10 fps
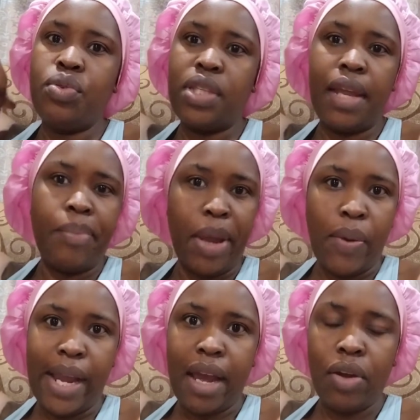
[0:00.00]
to start my
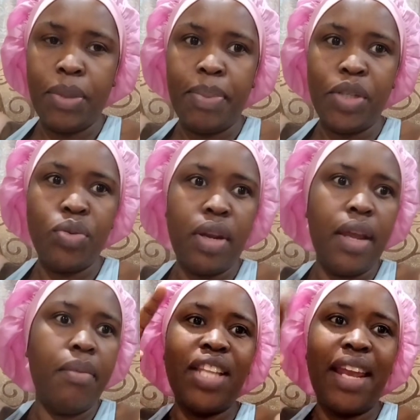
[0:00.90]
workout, but
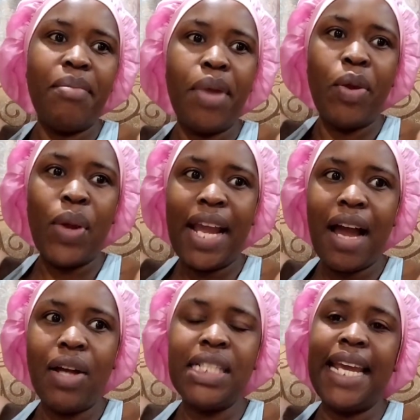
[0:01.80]
today I'm starting my
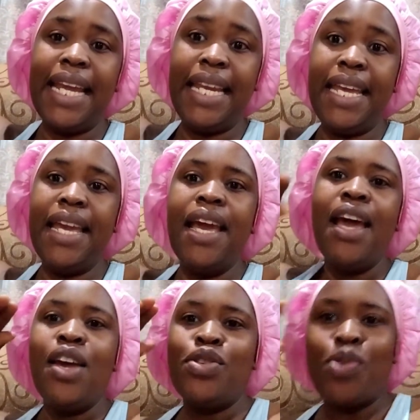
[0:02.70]
workout early.
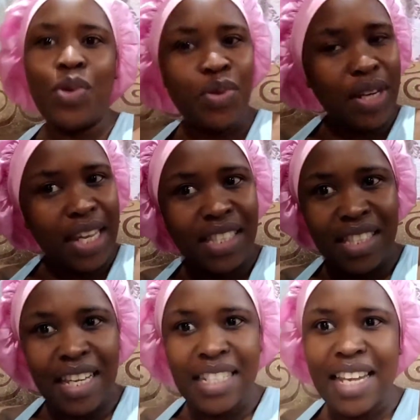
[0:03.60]
So today is
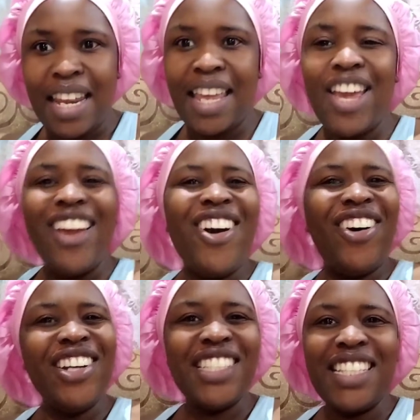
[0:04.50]
a Saturday.
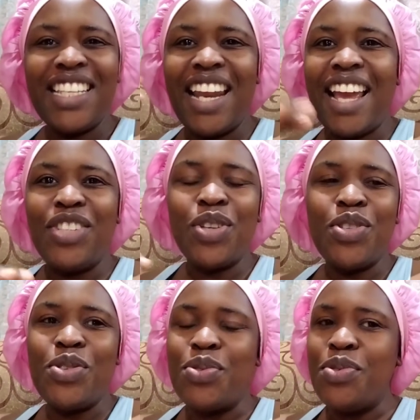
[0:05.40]
On a Saturday, I
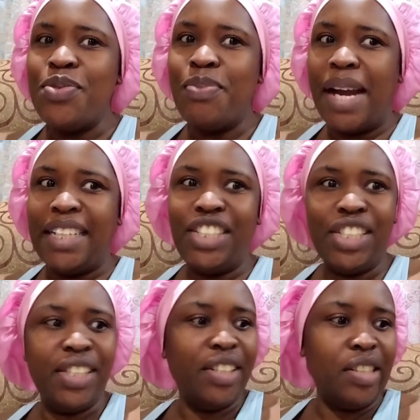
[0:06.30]
don't do
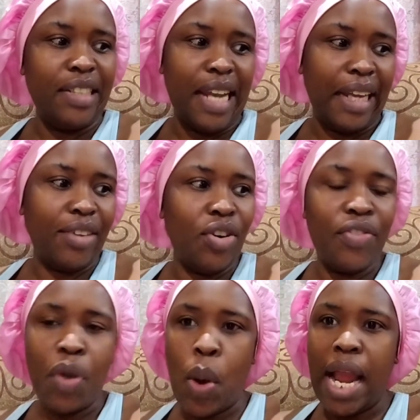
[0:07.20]
much like
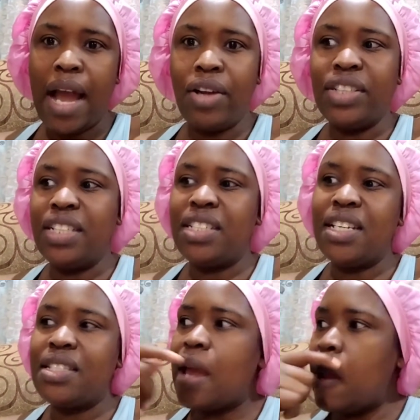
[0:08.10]
of a workout. It's
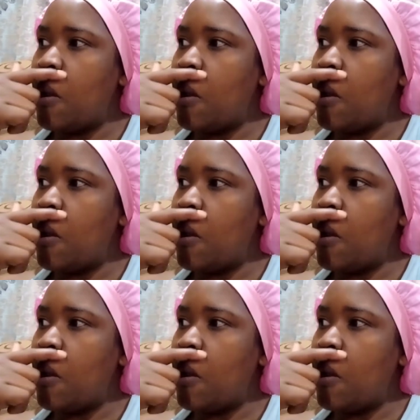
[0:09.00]
just